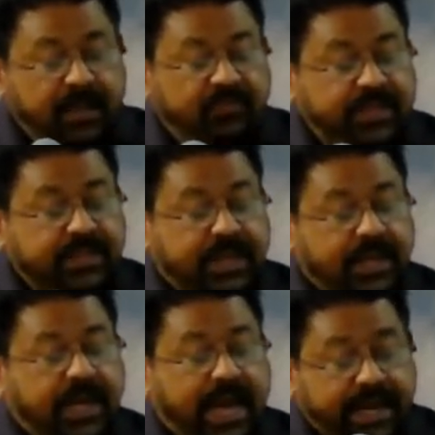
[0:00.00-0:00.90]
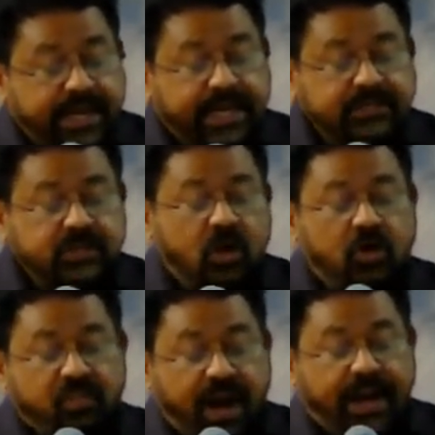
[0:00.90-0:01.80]
with uh, arrogance or
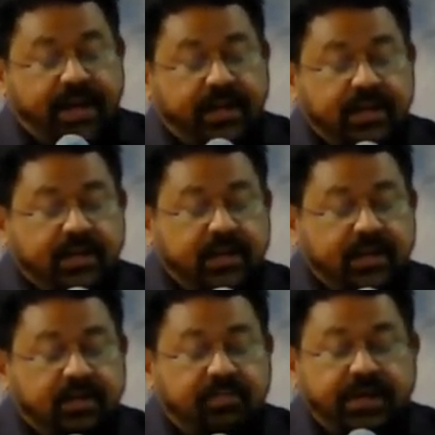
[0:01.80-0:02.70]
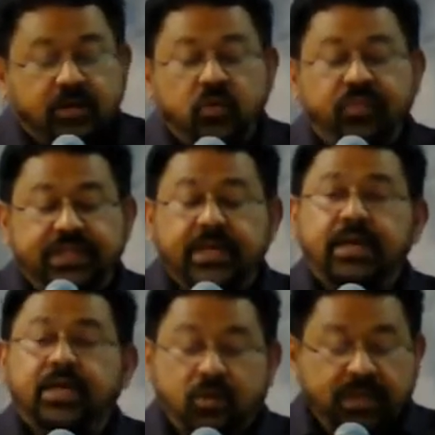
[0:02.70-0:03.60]
pride, but do with uh,
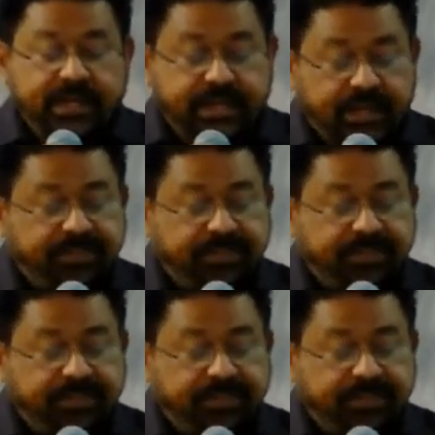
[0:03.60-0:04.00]
humility